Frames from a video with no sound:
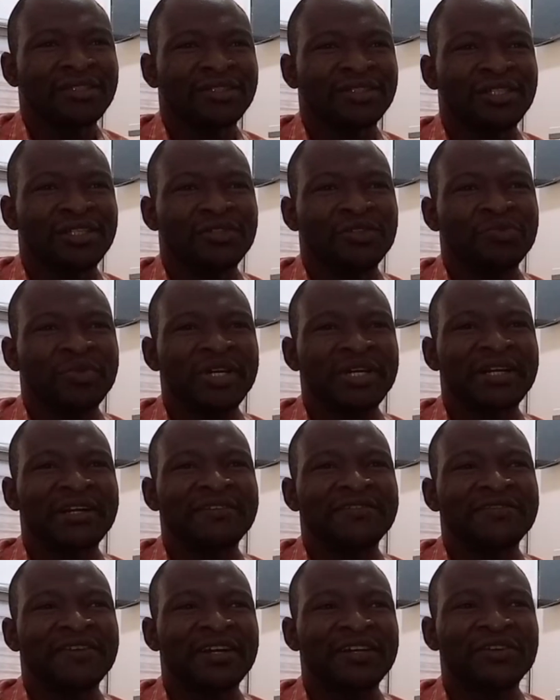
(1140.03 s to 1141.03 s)
the
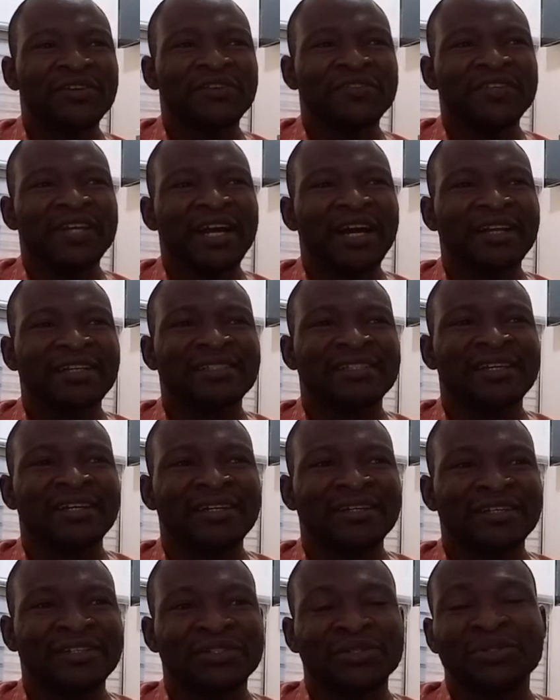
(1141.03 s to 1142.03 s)
numerical value of the
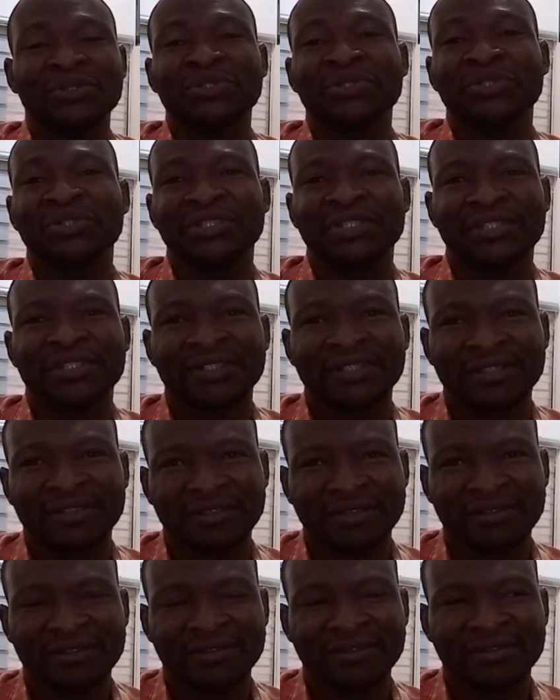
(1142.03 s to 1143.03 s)
axial resolution
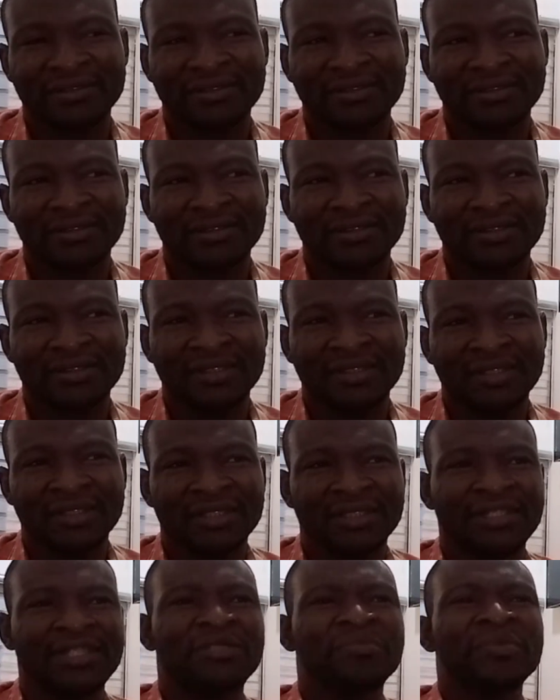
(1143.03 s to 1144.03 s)
decreases.
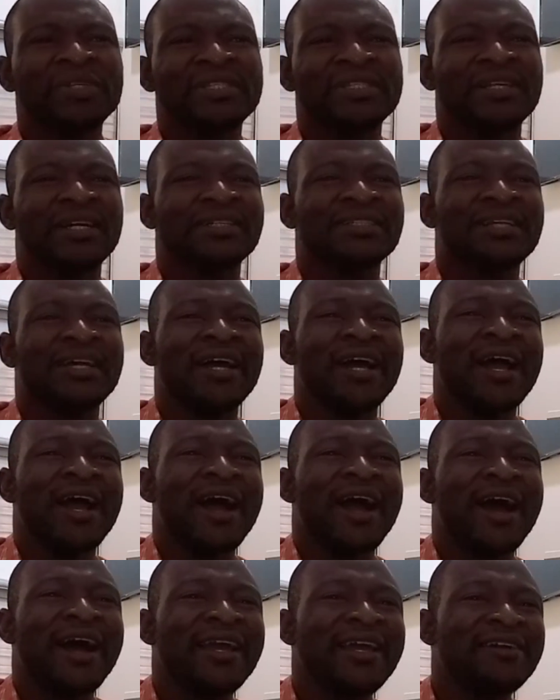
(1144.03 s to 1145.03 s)
This means that
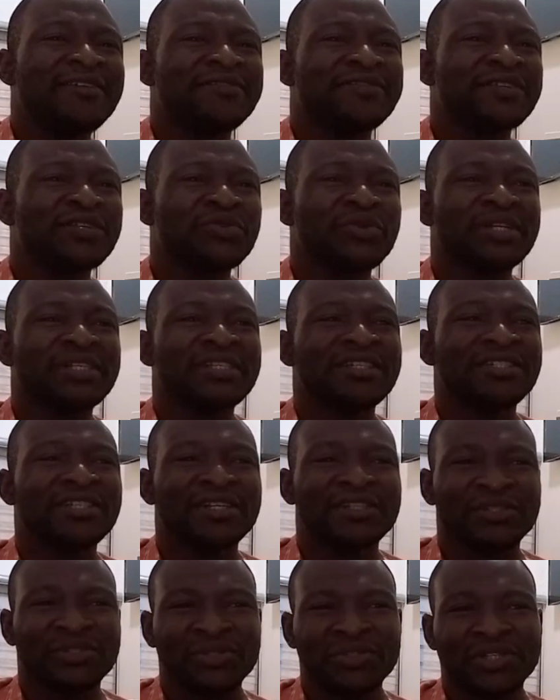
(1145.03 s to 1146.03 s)
higher frequency
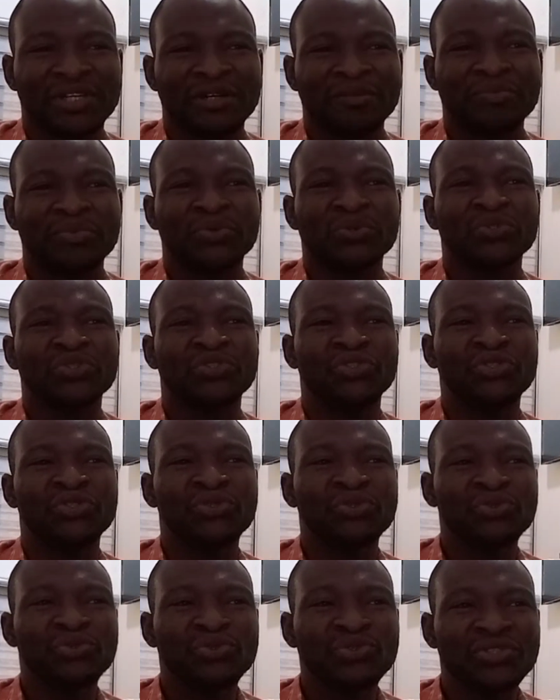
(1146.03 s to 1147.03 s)
transducer
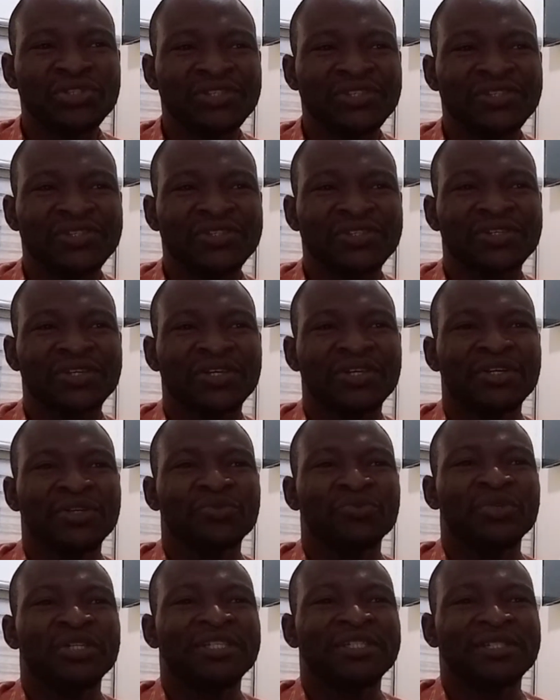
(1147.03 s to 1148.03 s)
produces
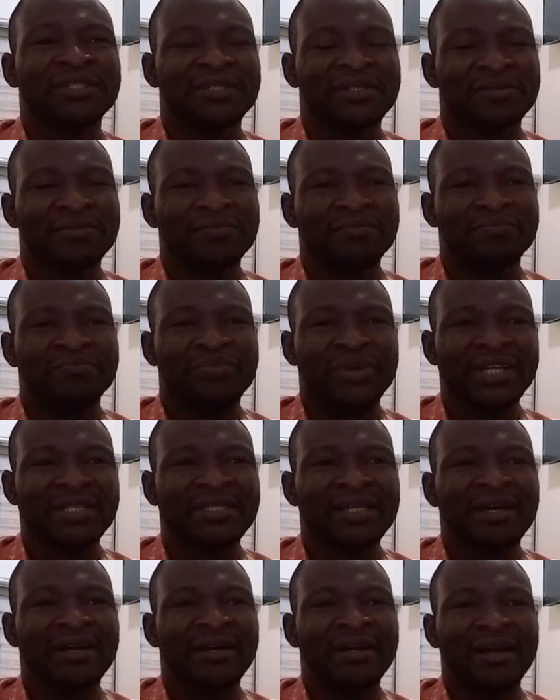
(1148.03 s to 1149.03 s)
with
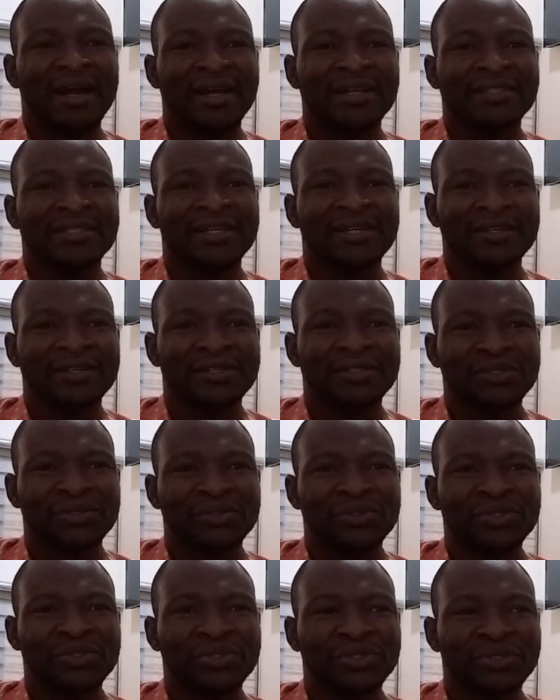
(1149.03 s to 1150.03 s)
better axial
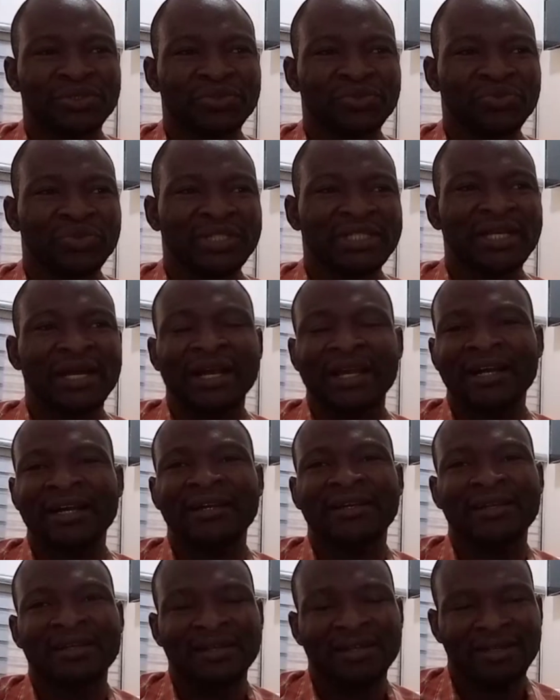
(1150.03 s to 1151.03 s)
resolution with
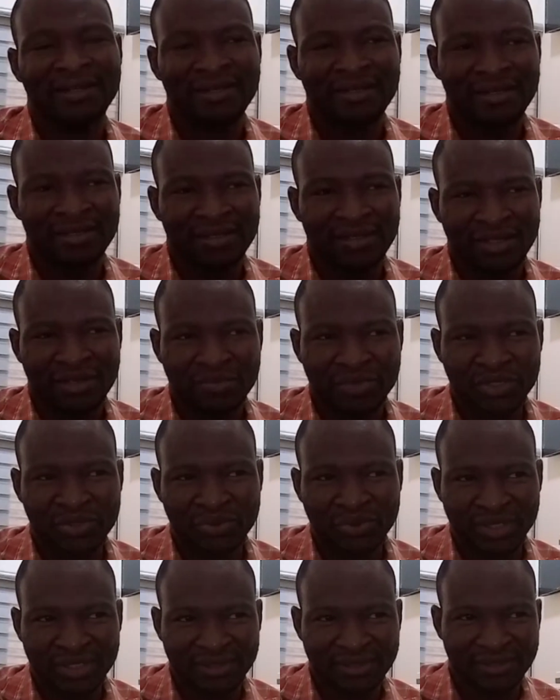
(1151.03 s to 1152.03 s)
higher image
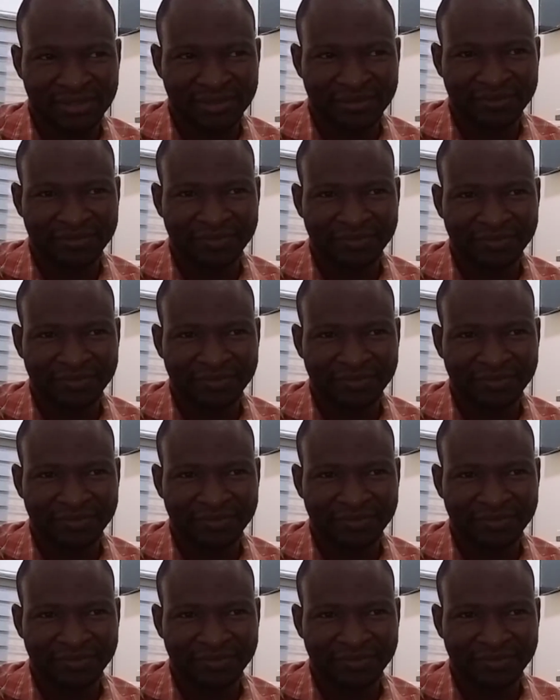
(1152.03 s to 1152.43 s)
quality.